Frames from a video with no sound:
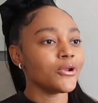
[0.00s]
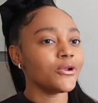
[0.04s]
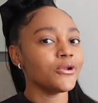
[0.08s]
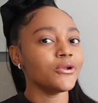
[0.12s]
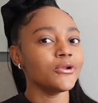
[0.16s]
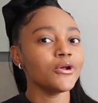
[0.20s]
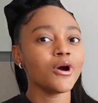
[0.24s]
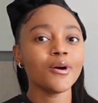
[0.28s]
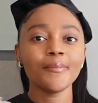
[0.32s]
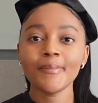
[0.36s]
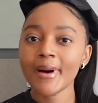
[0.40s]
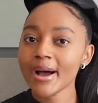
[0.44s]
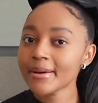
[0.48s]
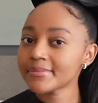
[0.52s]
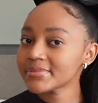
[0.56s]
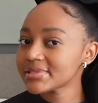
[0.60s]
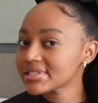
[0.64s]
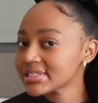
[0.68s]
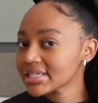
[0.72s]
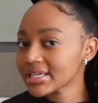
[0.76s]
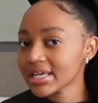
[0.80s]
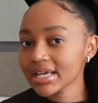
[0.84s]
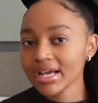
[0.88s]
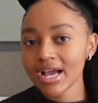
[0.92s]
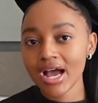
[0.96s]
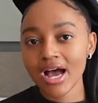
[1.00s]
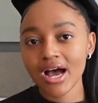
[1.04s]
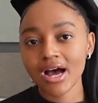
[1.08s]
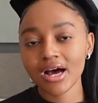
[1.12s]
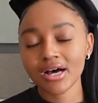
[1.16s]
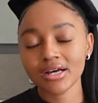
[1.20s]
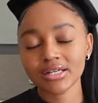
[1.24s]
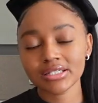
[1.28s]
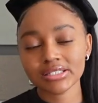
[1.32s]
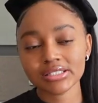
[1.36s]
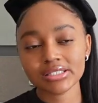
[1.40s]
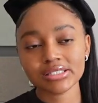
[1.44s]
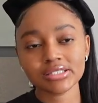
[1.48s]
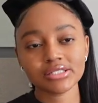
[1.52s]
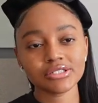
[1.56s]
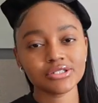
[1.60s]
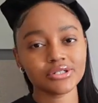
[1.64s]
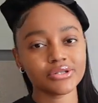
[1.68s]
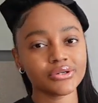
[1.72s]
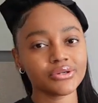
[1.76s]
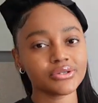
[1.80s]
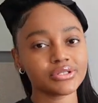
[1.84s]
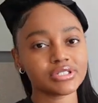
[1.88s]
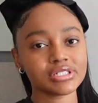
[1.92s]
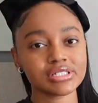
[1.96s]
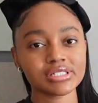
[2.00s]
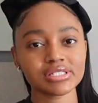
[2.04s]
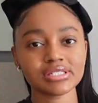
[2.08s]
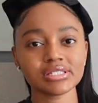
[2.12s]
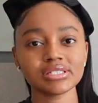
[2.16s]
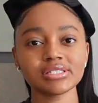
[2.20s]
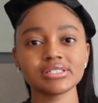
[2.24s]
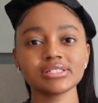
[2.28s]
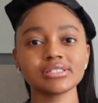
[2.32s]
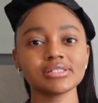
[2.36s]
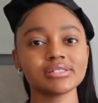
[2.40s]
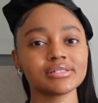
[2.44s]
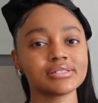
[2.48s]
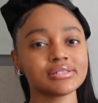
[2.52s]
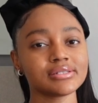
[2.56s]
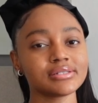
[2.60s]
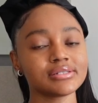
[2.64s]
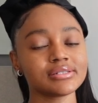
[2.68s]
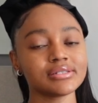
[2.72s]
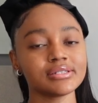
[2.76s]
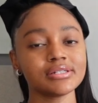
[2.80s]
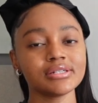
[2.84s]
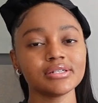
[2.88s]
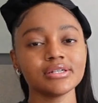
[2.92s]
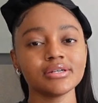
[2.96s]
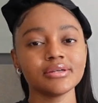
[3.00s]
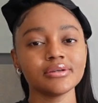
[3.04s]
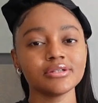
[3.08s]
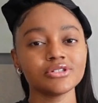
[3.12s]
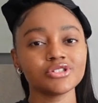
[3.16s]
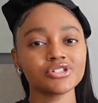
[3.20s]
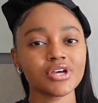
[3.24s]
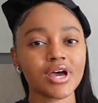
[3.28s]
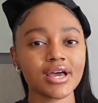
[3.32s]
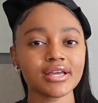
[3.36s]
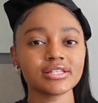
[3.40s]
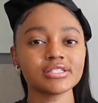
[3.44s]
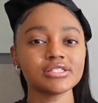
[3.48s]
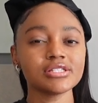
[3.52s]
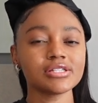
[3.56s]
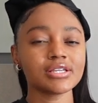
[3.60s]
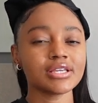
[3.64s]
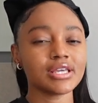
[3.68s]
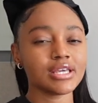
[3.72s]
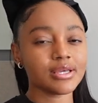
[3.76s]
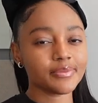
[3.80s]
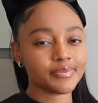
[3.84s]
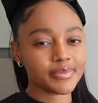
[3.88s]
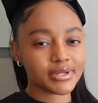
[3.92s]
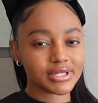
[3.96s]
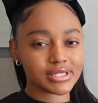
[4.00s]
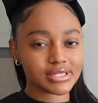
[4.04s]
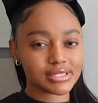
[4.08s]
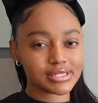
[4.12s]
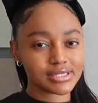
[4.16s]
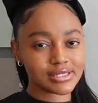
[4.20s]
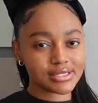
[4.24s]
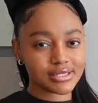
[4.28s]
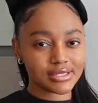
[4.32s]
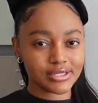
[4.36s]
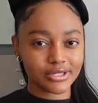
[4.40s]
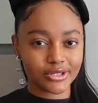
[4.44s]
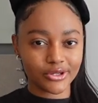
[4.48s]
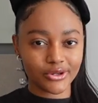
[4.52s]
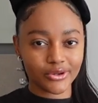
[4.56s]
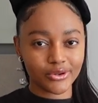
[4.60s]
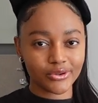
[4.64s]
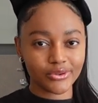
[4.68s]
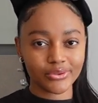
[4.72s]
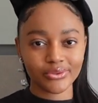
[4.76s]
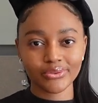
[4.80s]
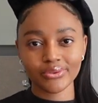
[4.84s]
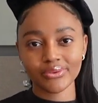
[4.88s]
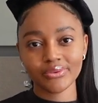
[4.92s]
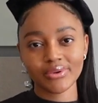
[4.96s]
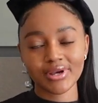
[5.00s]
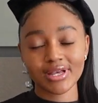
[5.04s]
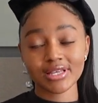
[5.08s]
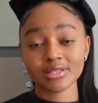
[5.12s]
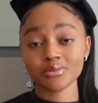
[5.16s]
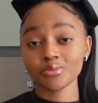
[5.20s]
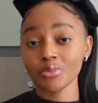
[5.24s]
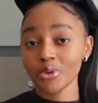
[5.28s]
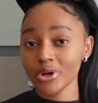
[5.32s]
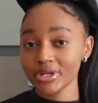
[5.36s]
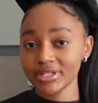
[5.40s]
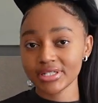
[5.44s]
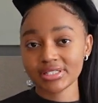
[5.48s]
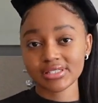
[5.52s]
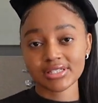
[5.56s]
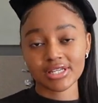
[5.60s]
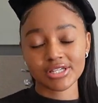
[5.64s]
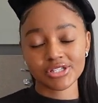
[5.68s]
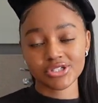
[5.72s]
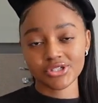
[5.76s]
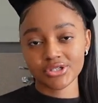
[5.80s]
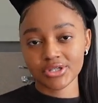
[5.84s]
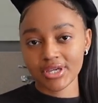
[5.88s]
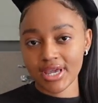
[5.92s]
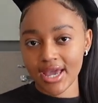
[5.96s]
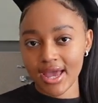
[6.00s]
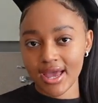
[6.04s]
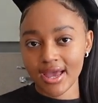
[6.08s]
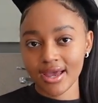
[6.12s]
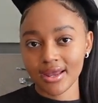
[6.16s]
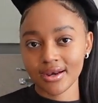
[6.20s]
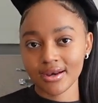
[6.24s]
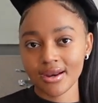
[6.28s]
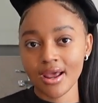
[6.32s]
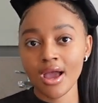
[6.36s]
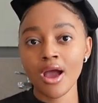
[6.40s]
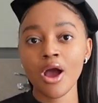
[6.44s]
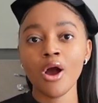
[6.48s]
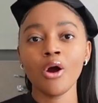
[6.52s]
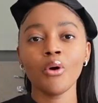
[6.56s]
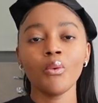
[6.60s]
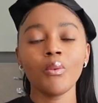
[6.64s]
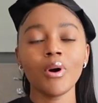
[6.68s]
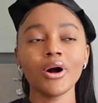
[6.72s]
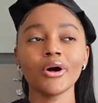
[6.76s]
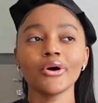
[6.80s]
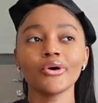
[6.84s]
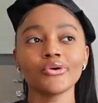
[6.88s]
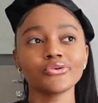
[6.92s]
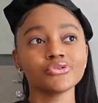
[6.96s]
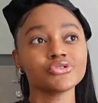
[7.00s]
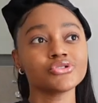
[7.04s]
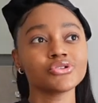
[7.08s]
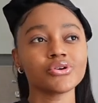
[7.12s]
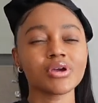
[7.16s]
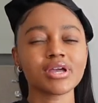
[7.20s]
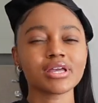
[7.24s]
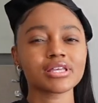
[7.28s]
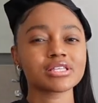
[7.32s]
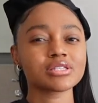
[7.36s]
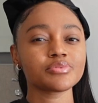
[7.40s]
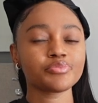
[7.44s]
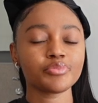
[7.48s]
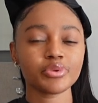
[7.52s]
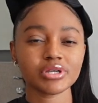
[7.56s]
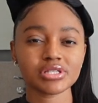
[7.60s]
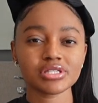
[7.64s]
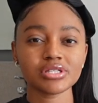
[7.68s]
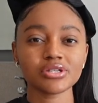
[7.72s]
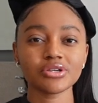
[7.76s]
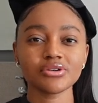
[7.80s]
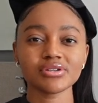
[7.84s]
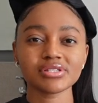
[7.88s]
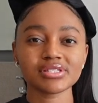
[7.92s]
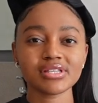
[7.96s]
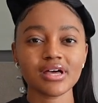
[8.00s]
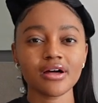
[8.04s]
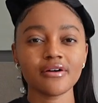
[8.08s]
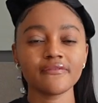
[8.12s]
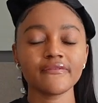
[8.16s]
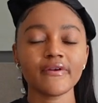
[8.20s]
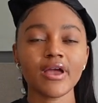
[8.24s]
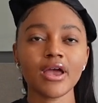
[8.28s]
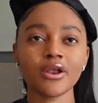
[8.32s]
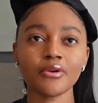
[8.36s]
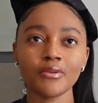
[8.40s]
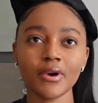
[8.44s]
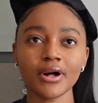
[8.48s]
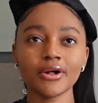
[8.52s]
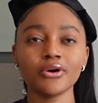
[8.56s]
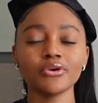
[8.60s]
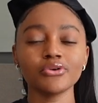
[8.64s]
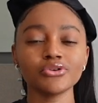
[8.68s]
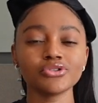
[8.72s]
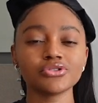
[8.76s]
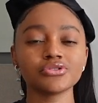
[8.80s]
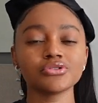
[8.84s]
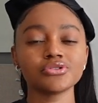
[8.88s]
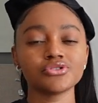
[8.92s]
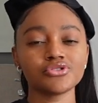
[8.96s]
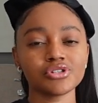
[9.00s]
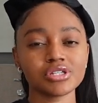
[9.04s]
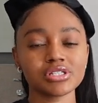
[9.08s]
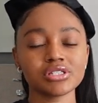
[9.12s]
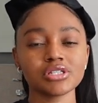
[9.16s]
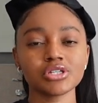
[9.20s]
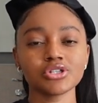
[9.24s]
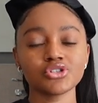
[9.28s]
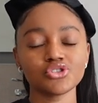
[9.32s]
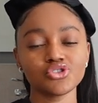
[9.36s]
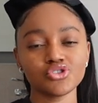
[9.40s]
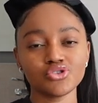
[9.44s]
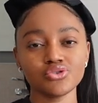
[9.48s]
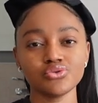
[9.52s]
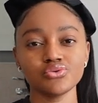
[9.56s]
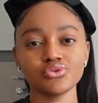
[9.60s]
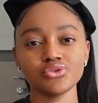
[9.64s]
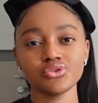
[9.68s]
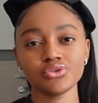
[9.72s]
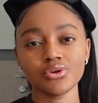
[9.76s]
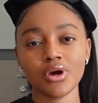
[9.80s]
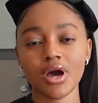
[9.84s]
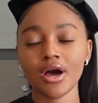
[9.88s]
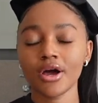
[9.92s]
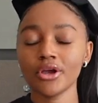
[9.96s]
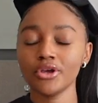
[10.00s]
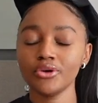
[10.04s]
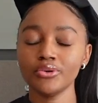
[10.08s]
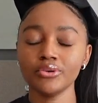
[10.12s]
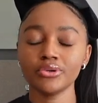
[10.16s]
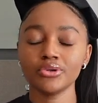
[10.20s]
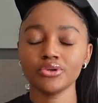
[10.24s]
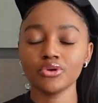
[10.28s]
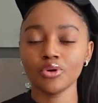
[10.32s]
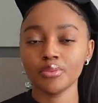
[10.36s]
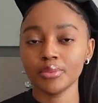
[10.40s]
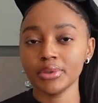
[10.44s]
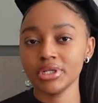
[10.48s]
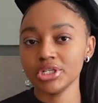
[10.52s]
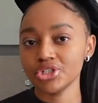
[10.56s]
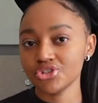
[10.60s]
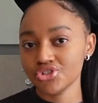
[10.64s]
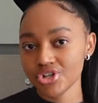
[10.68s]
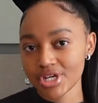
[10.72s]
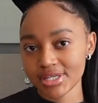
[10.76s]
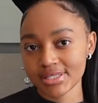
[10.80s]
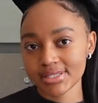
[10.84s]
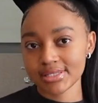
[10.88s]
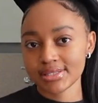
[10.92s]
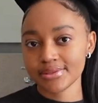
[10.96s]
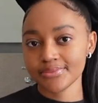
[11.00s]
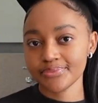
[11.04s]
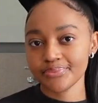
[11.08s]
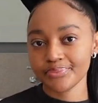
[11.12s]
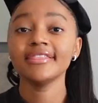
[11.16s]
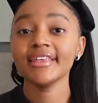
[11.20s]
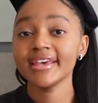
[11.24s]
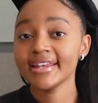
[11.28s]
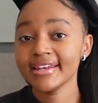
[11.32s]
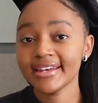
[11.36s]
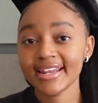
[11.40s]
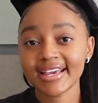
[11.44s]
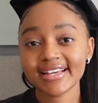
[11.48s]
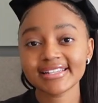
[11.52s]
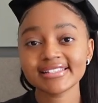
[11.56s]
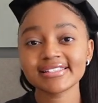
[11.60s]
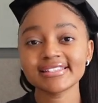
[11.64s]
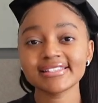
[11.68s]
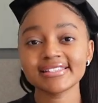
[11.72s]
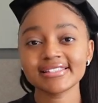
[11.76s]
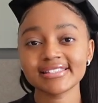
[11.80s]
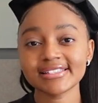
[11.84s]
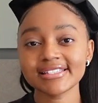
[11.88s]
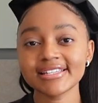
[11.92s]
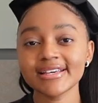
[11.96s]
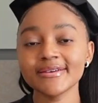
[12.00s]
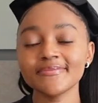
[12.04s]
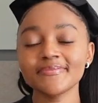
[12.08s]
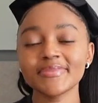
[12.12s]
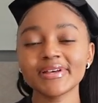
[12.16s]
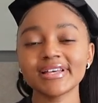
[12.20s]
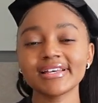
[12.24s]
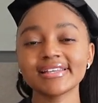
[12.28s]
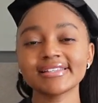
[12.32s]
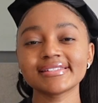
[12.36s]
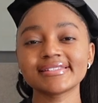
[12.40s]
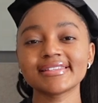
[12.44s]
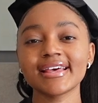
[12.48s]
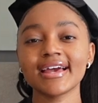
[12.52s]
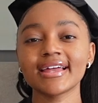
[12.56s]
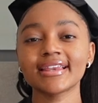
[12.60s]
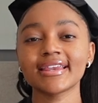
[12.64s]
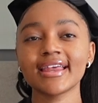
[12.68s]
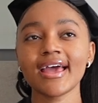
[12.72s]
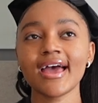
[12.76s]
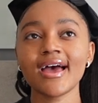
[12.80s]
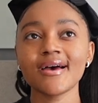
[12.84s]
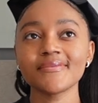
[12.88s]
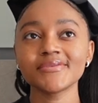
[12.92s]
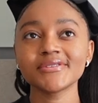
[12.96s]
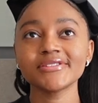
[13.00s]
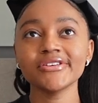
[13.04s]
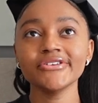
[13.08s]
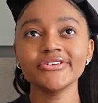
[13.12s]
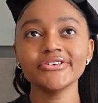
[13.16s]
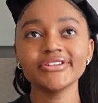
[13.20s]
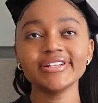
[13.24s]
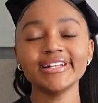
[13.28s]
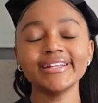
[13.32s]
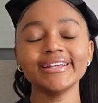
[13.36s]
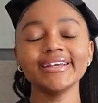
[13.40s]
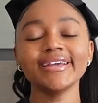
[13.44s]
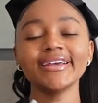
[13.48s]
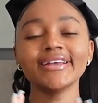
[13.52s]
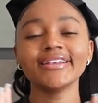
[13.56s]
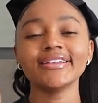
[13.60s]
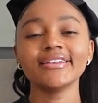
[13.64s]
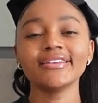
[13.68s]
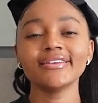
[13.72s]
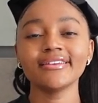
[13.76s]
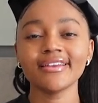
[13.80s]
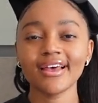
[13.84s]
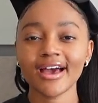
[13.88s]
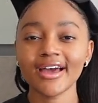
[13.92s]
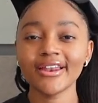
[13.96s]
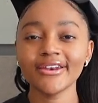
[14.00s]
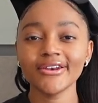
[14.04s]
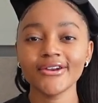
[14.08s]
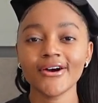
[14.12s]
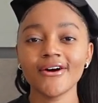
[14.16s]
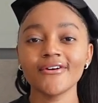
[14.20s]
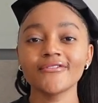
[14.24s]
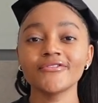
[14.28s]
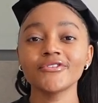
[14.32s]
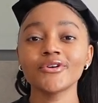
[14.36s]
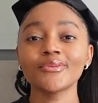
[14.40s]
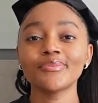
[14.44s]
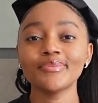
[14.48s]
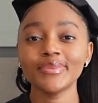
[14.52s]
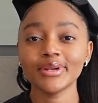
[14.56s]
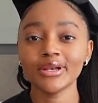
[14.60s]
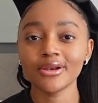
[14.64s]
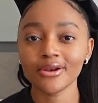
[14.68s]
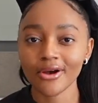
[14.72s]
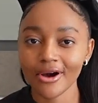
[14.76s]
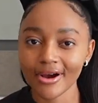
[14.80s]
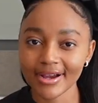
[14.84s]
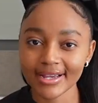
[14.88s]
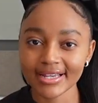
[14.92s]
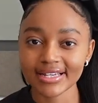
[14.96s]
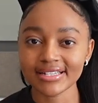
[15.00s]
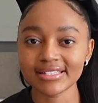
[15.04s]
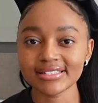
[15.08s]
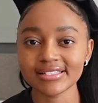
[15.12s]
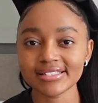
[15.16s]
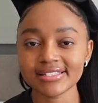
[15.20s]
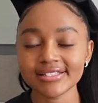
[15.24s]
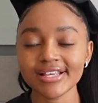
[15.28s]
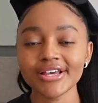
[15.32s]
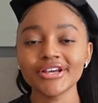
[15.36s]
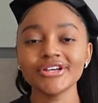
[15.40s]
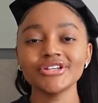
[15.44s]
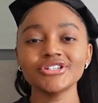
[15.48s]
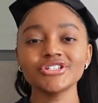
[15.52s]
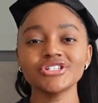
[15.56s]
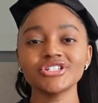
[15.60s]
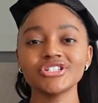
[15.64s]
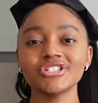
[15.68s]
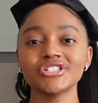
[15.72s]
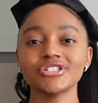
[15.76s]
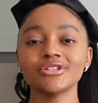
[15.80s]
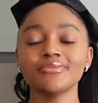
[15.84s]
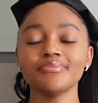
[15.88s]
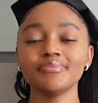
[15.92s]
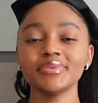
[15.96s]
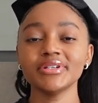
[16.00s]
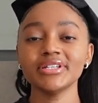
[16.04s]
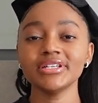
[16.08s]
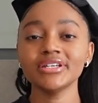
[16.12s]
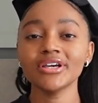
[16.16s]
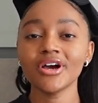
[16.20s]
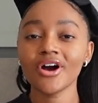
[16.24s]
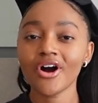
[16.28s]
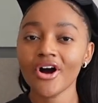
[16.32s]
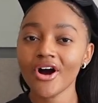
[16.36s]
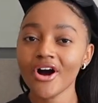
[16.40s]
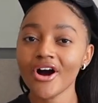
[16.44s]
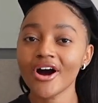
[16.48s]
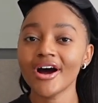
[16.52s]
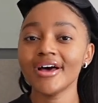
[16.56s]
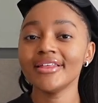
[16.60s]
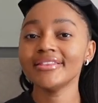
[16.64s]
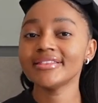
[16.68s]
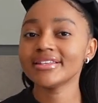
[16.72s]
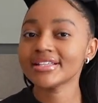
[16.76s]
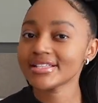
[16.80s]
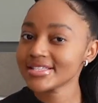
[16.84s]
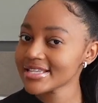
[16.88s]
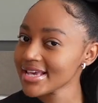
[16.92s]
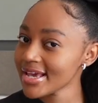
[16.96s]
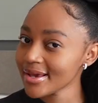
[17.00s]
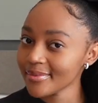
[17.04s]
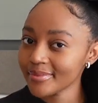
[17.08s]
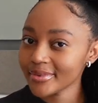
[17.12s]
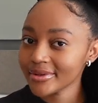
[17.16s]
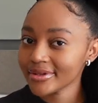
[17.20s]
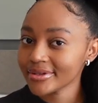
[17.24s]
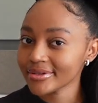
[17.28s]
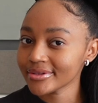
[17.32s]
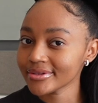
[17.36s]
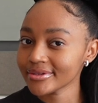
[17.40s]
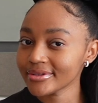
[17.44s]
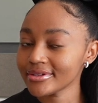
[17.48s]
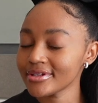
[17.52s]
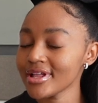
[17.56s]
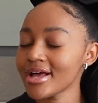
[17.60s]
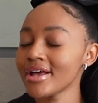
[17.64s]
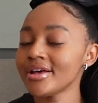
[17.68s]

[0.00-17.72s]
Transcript: no bum sticking out, you know, just try to keep it, you know, as modest as you can while also expressing yourself and while also dressing true to how you would normally dress. The next tip is that absolutely none of your belongings should be on the table.